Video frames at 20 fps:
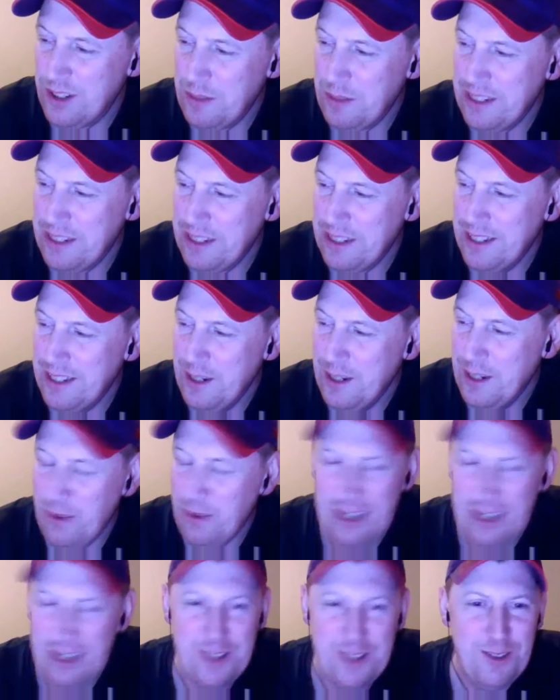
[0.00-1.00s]
I mean,
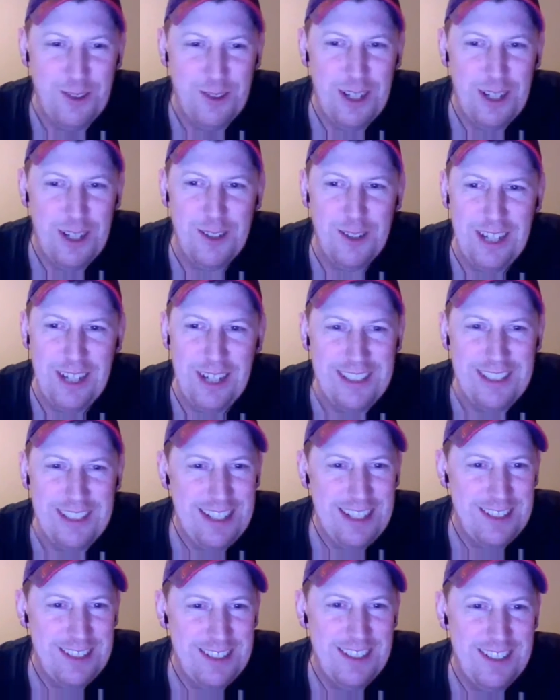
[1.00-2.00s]
are you like
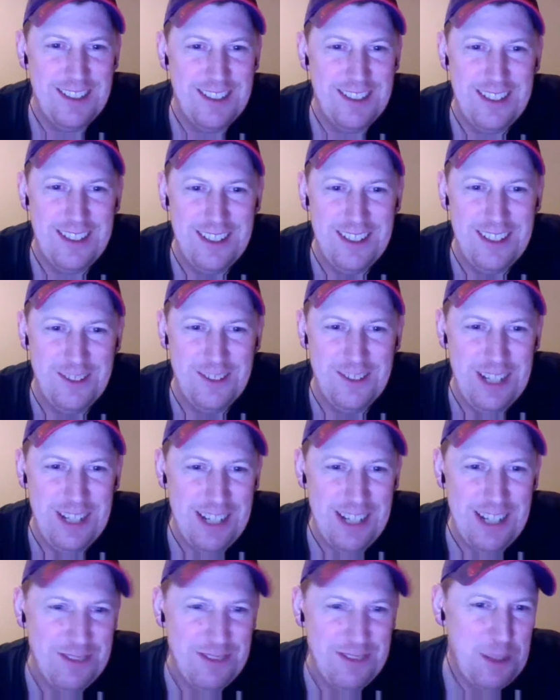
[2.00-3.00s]
that in real
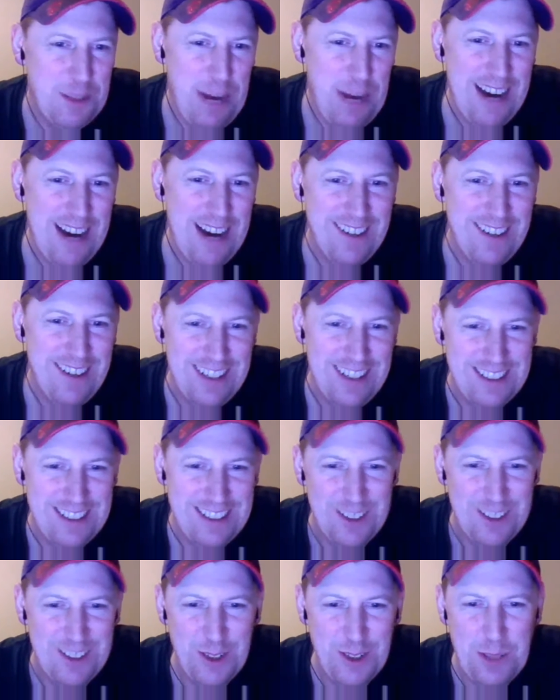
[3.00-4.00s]
life, in the bar, like
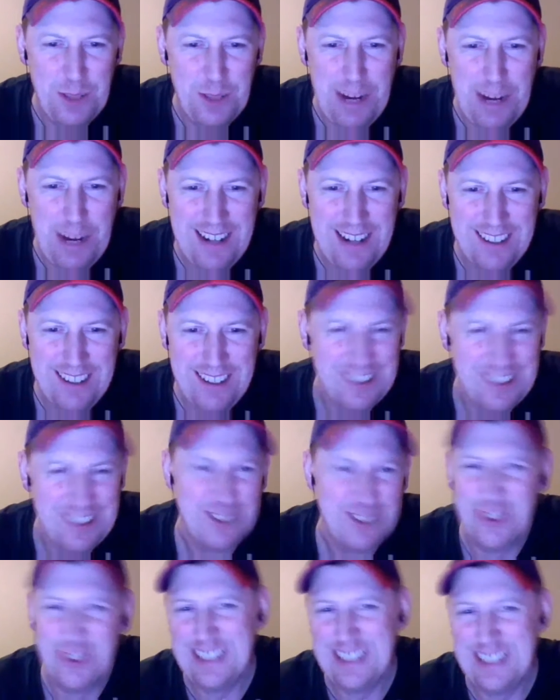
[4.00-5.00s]
the local bar, or are you
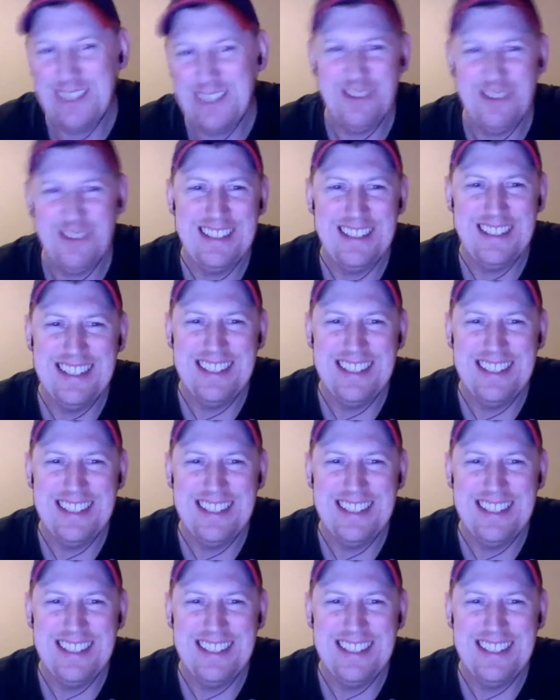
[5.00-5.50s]
totally different?